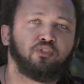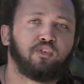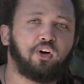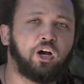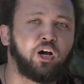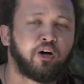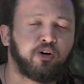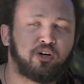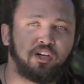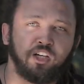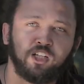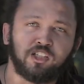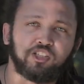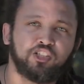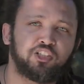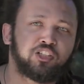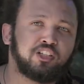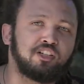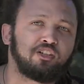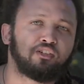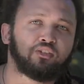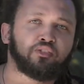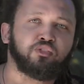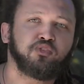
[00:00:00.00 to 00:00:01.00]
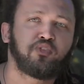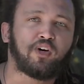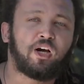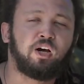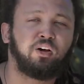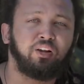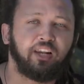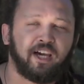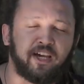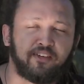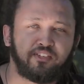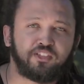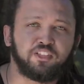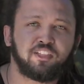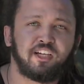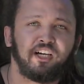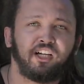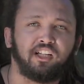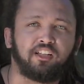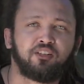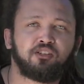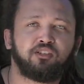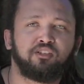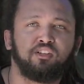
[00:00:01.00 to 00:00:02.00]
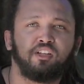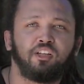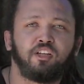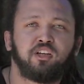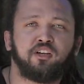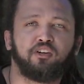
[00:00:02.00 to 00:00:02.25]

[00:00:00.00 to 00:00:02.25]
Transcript: for our culture, for our lifestyle,